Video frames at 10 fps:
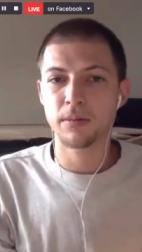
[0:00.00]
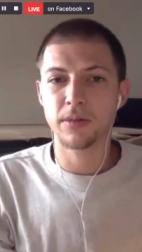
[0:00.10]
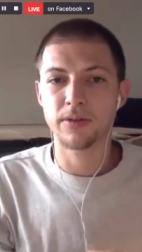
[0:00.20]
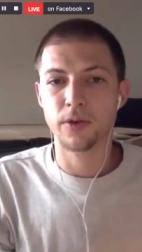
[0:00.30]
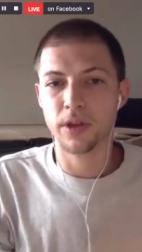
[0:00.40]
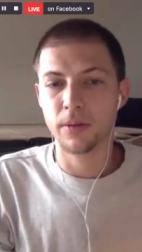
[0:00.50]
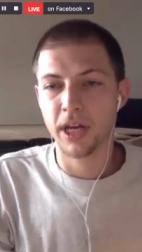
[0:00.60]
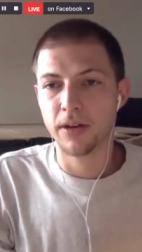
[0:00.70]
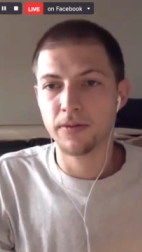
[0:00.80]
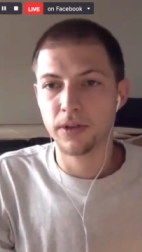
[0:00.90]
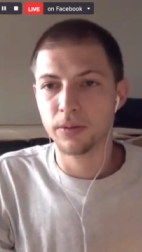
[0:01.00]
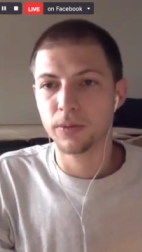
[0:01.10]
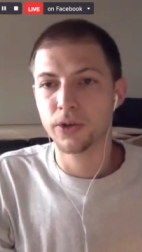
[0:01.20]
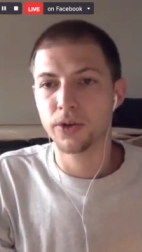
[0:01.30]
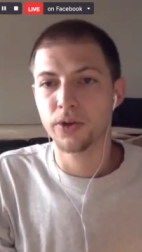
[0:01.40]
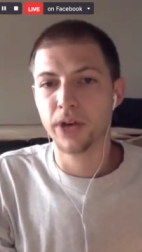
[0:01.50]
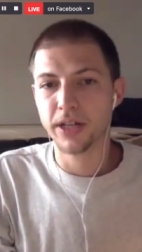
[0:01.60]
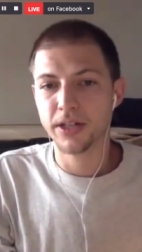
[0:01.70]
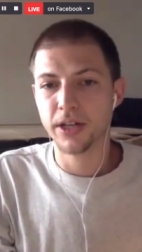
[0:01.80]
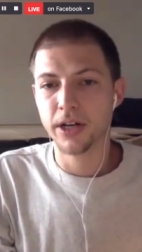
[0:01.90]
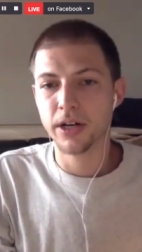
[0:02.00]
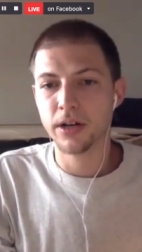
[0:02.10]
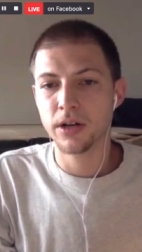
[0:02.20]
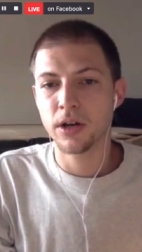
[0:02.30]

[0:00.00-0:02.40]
before the main film crew gets there,